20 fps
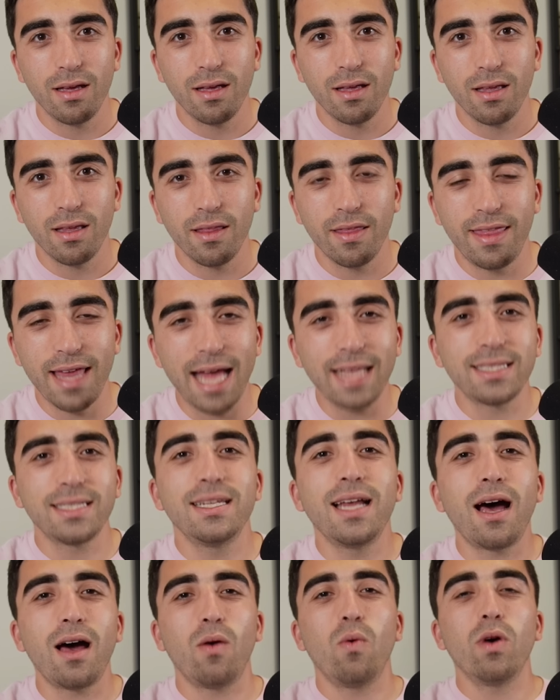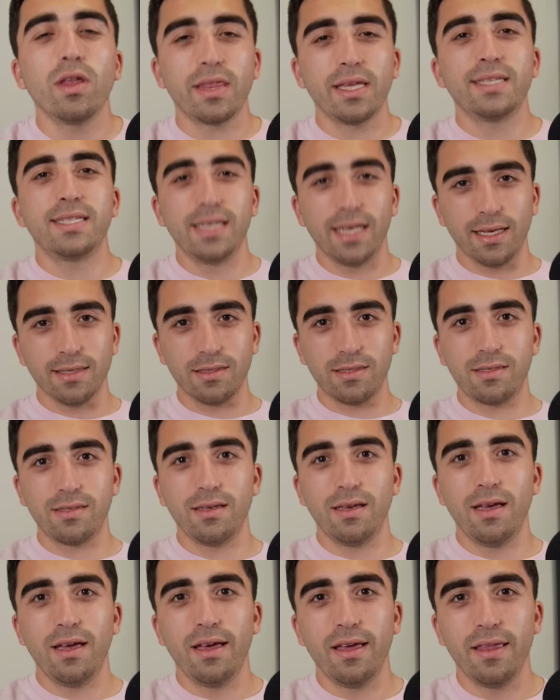That's not what this is.
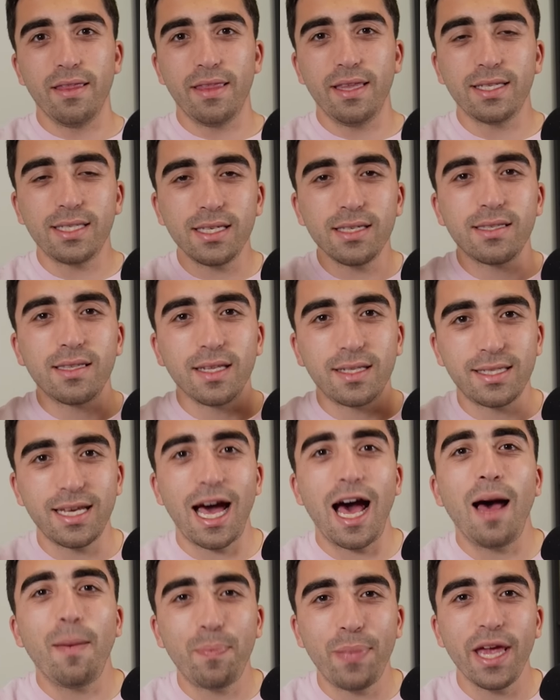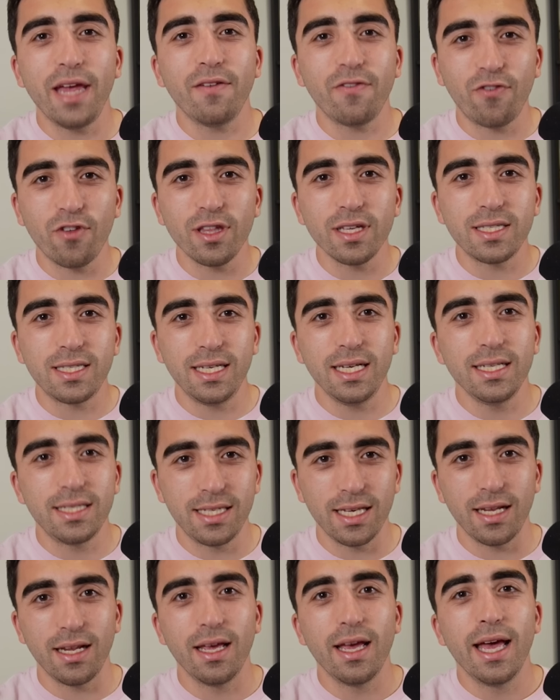This is the top eight for the
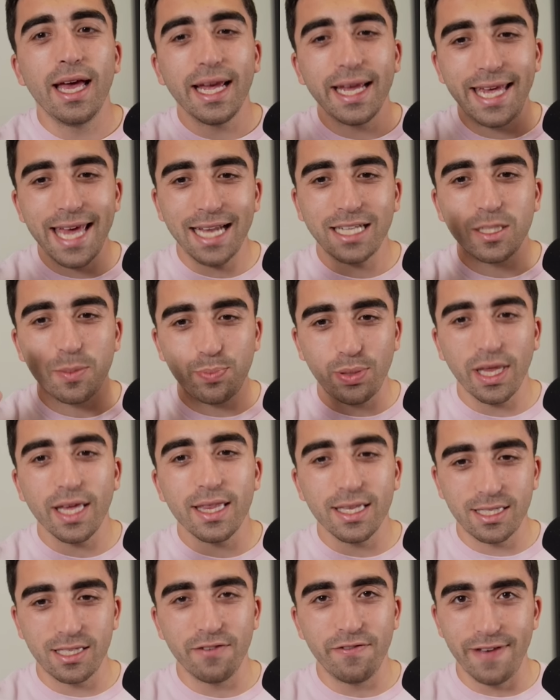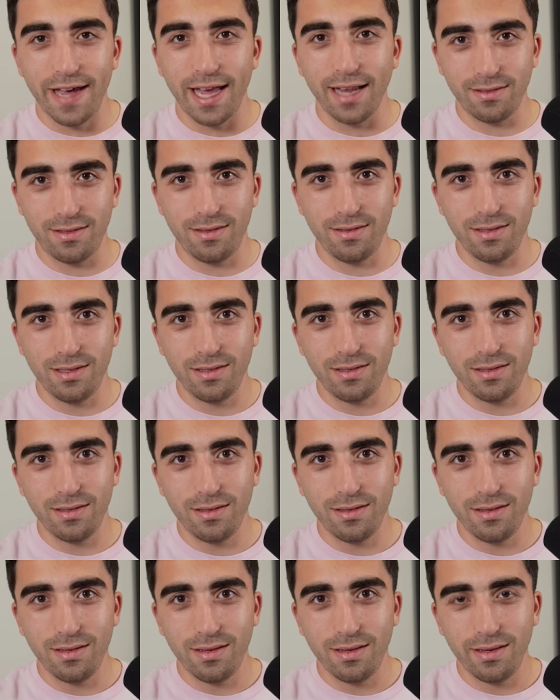season get to play this event.
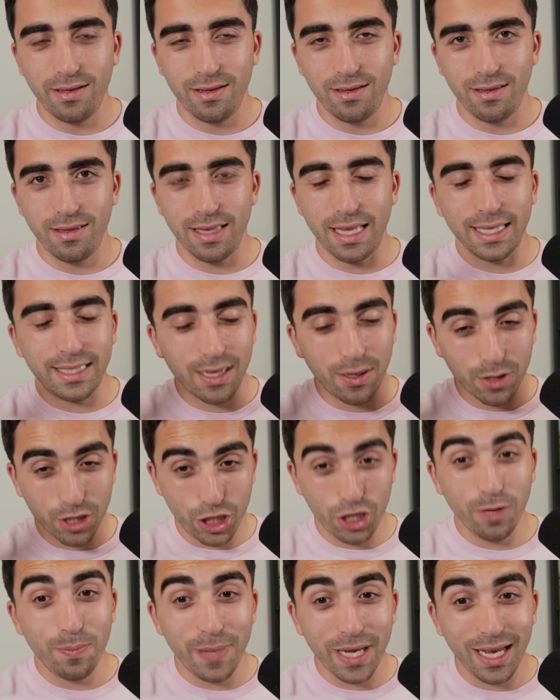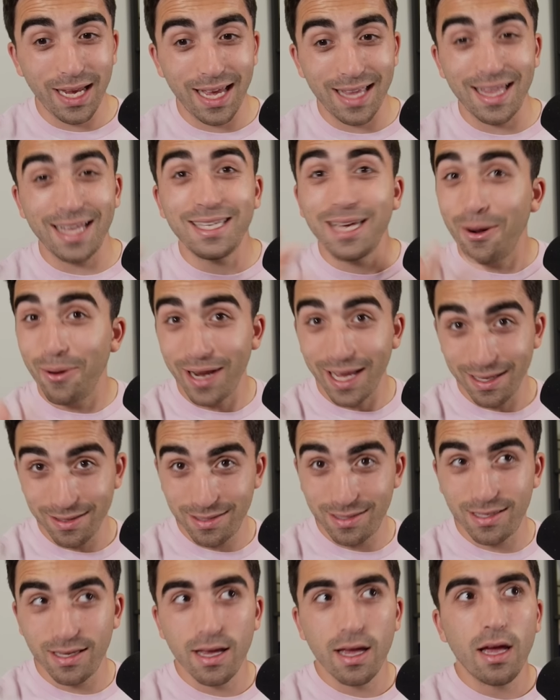That's how it should be, and that's how it
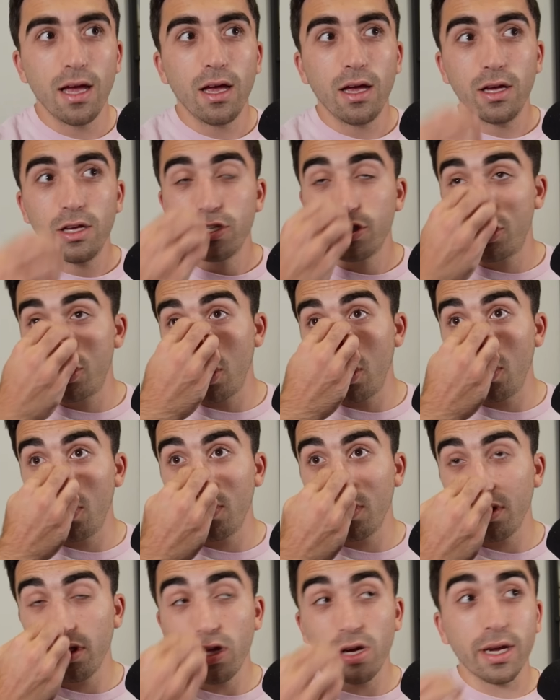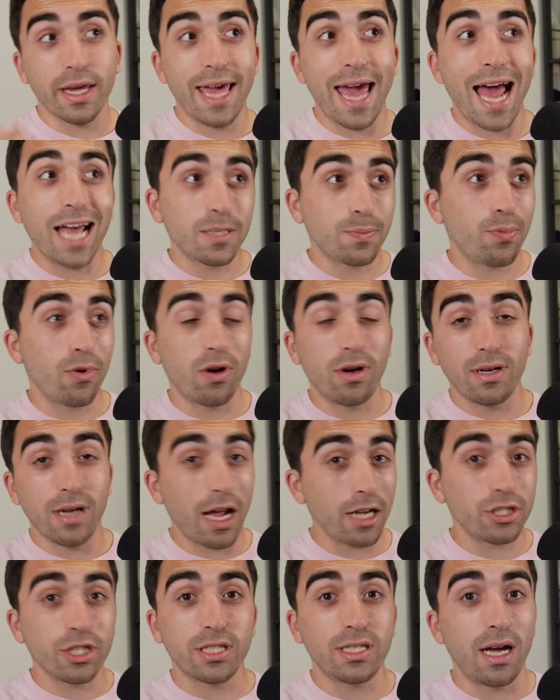is. So, look, Casper,
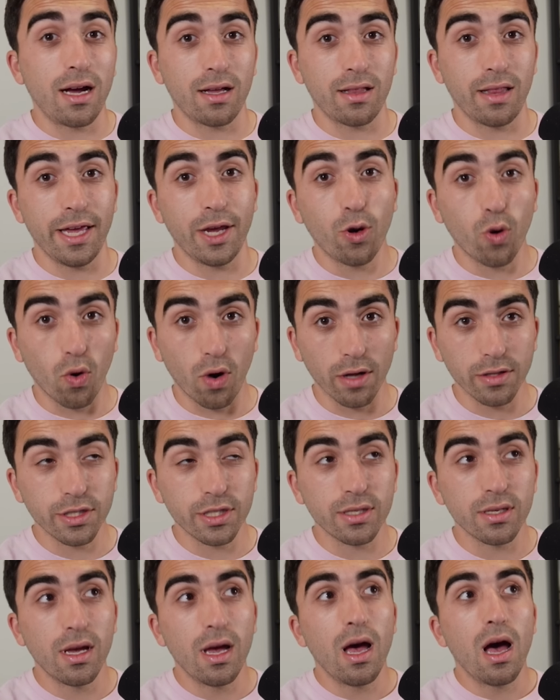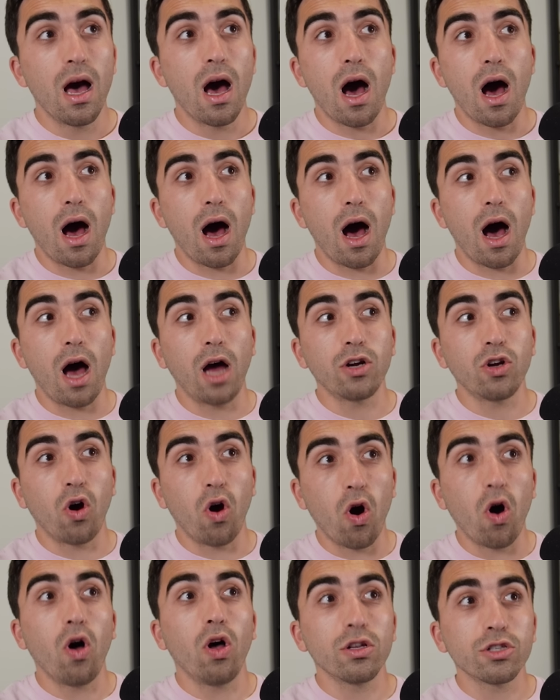not just on clay courts, on
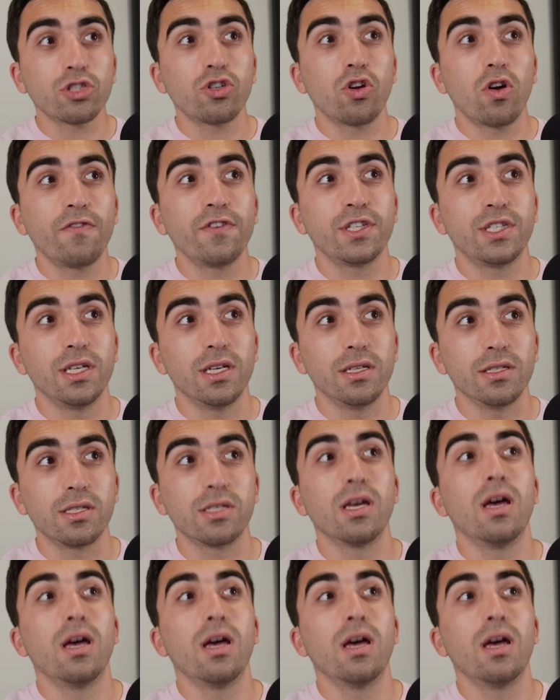all surfaces,